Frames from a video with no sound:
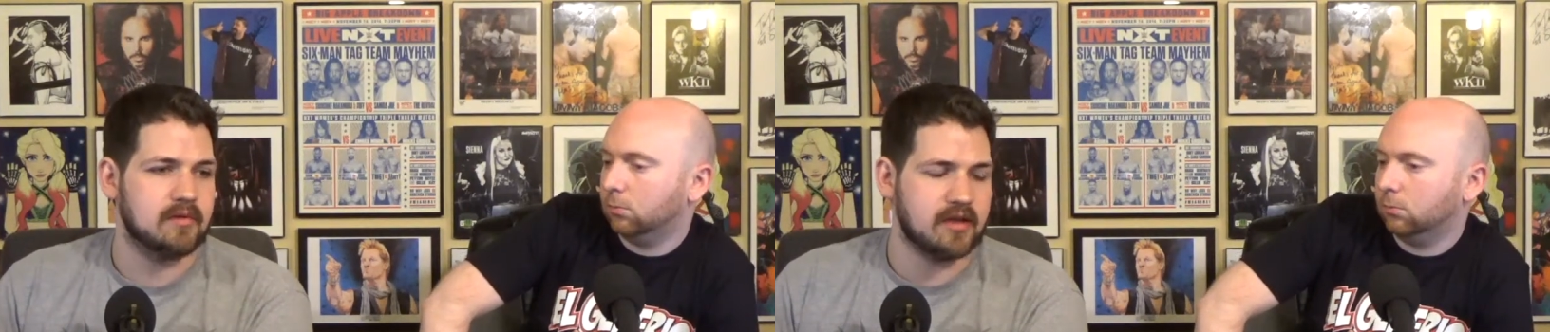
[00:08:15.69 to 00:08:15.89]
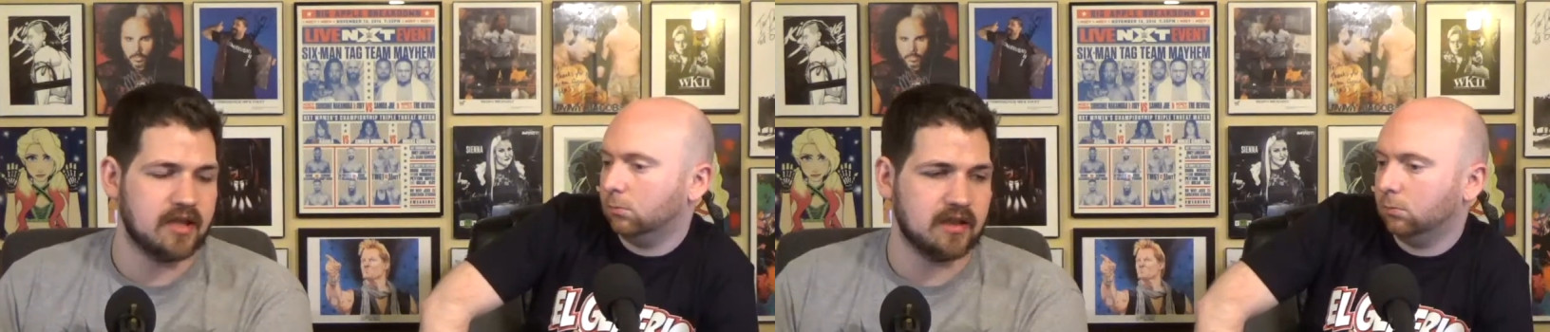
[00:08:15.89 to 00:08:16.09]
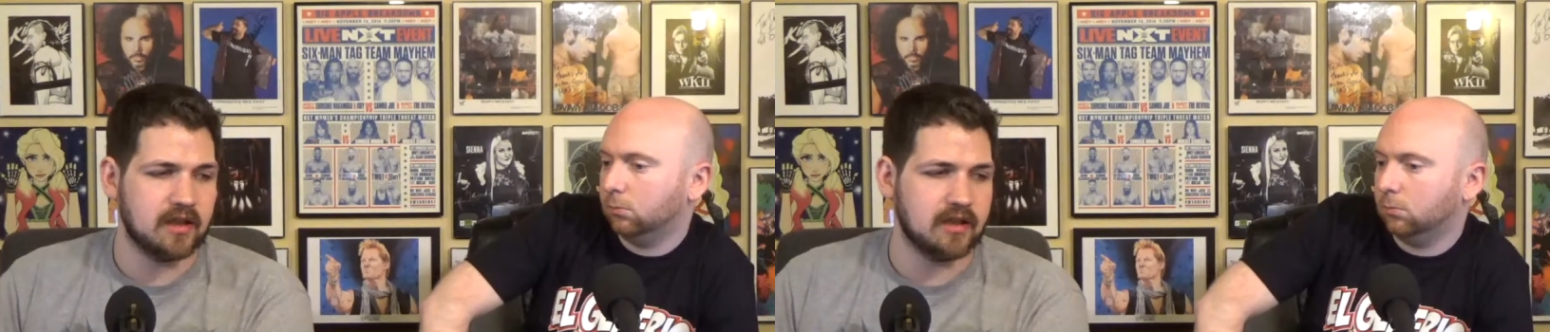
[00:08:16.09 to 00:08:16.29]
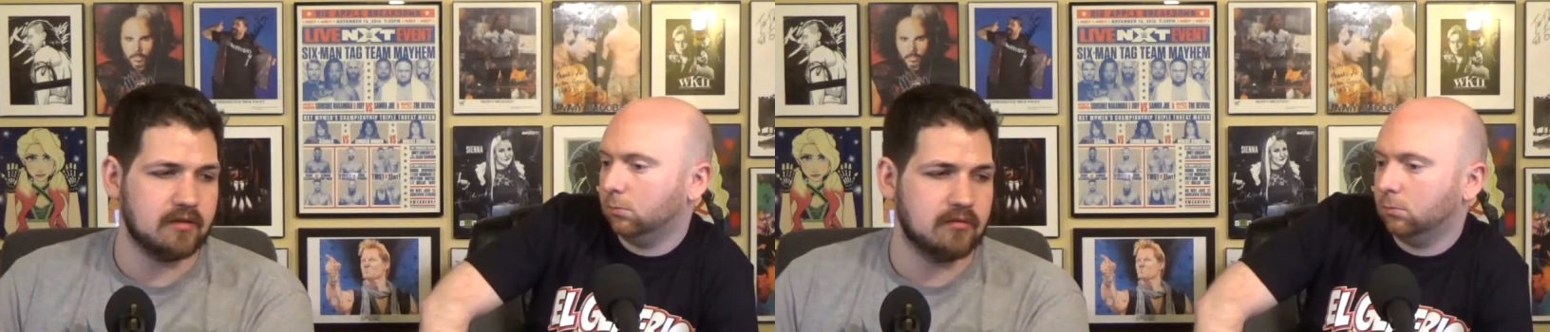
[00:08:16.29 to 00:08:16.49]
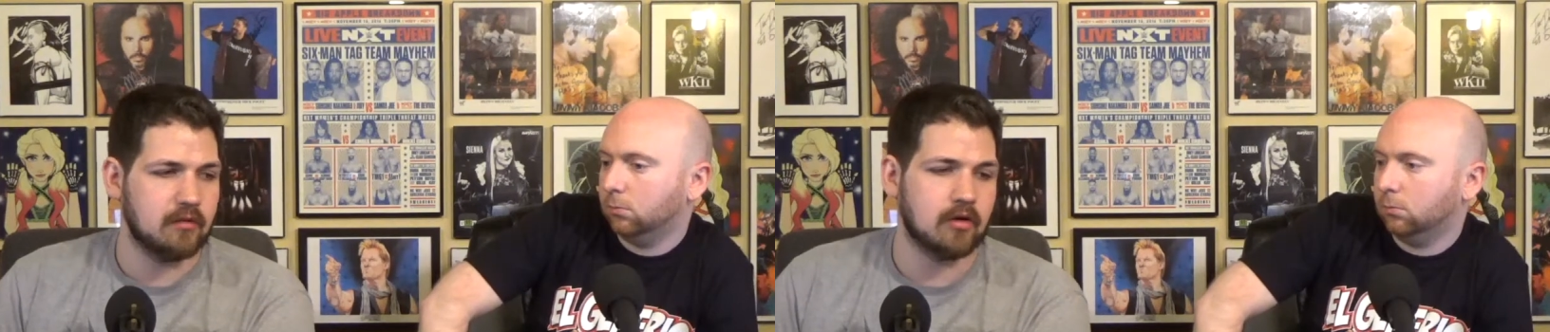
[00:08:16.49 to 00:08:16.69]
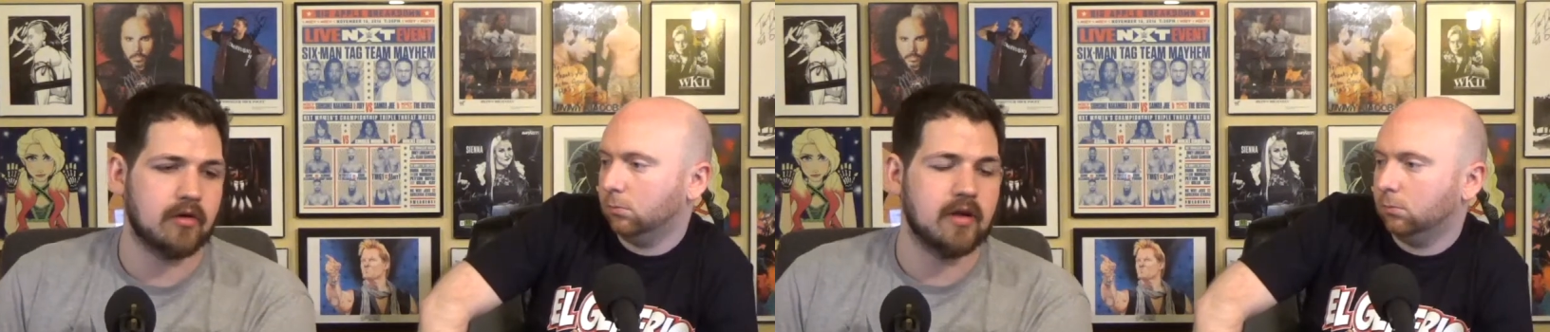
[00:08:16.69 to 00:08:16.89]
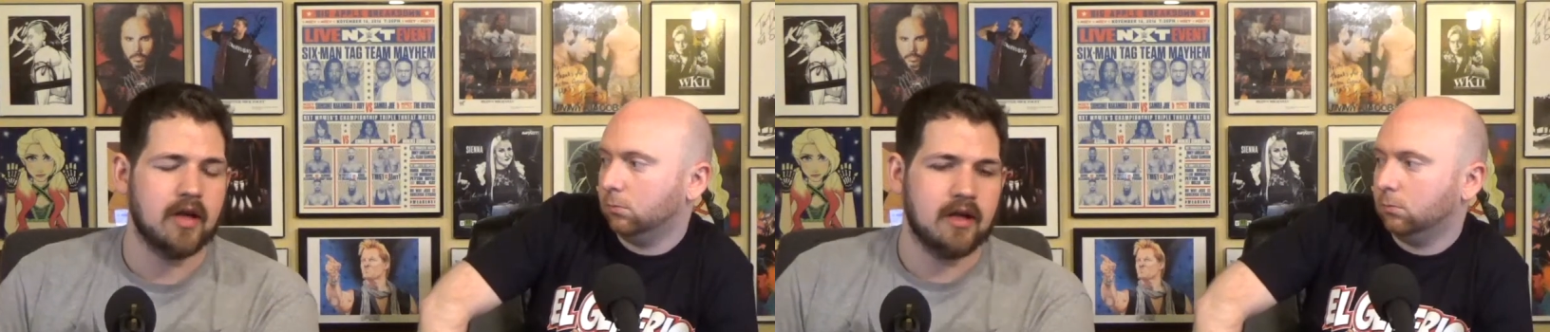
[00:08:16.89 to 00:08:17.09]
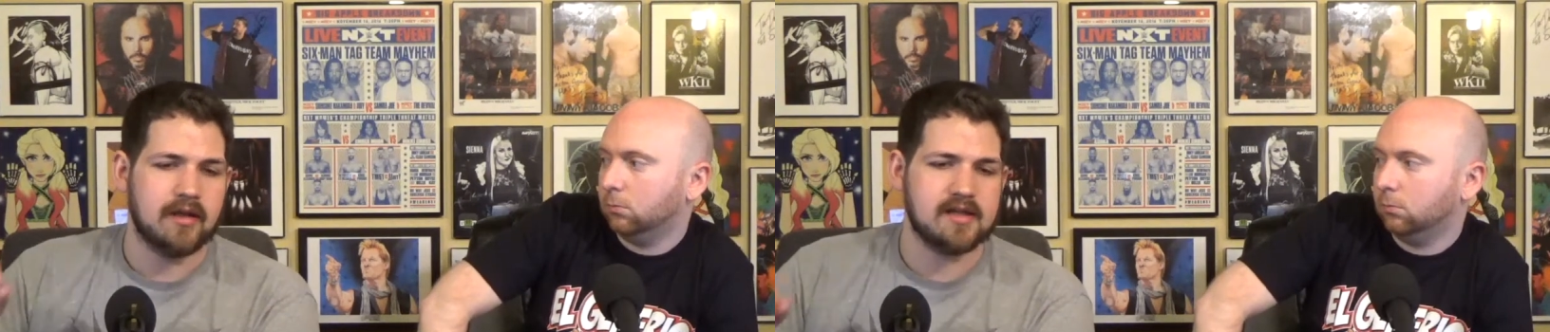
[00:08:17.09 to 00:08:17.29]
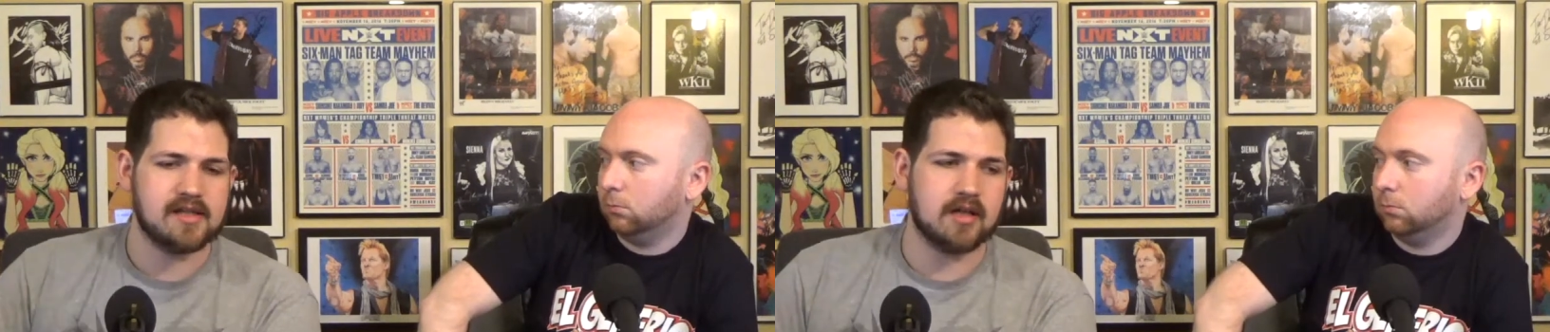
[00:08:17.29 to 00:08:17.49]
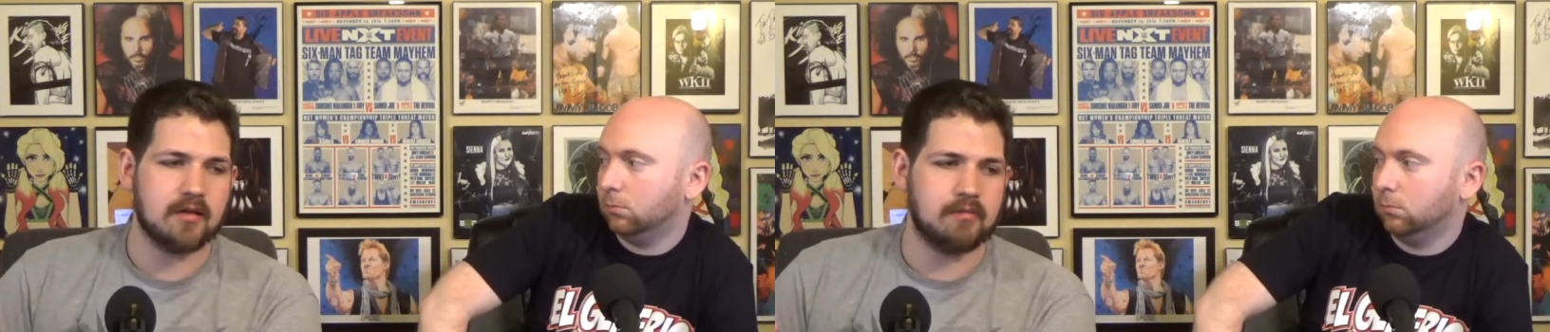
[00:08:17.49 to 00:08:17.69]
Speaker 1: thinking or they
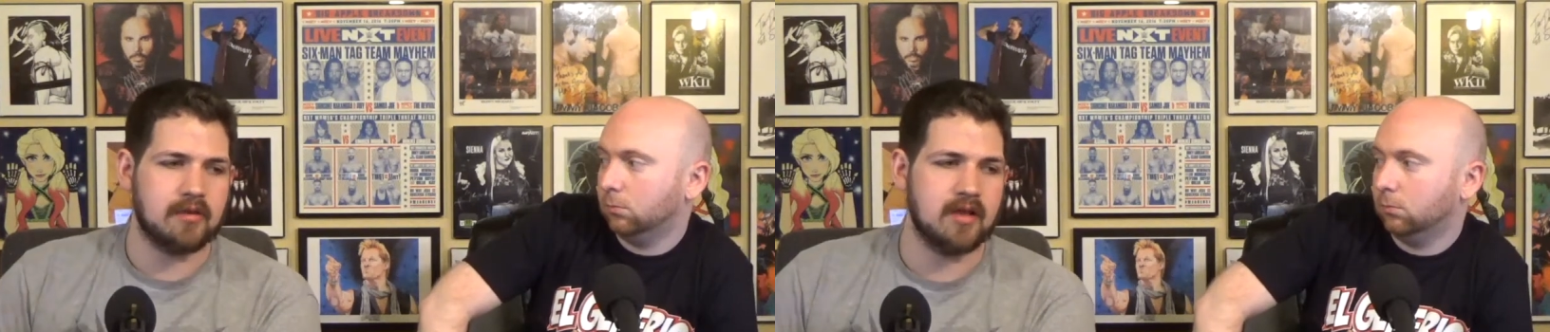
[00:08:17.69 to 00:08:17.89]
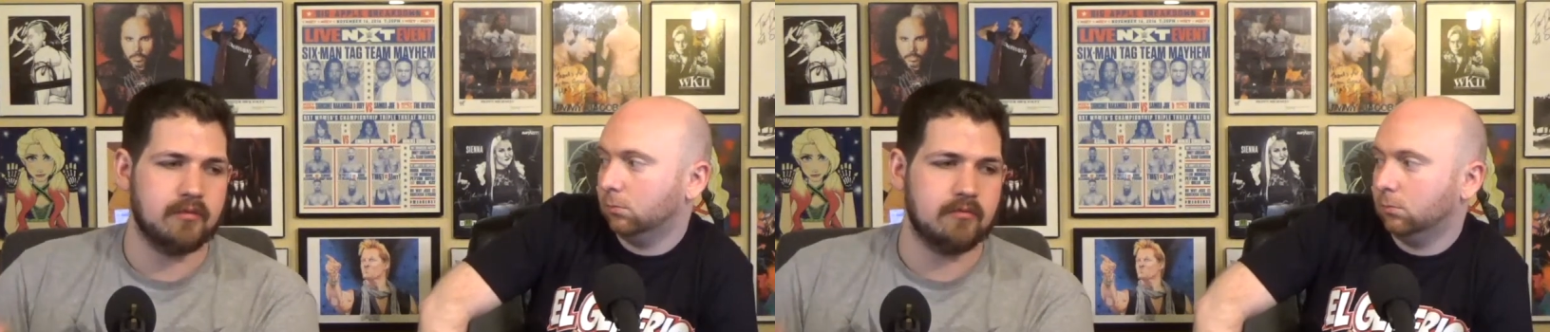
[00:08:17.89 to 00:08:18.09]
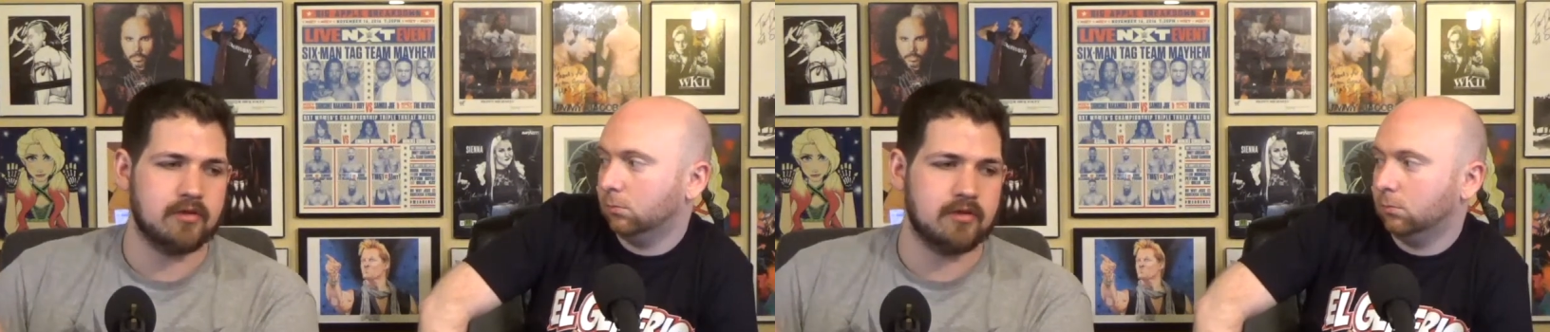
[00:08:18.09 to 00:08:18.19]
set up him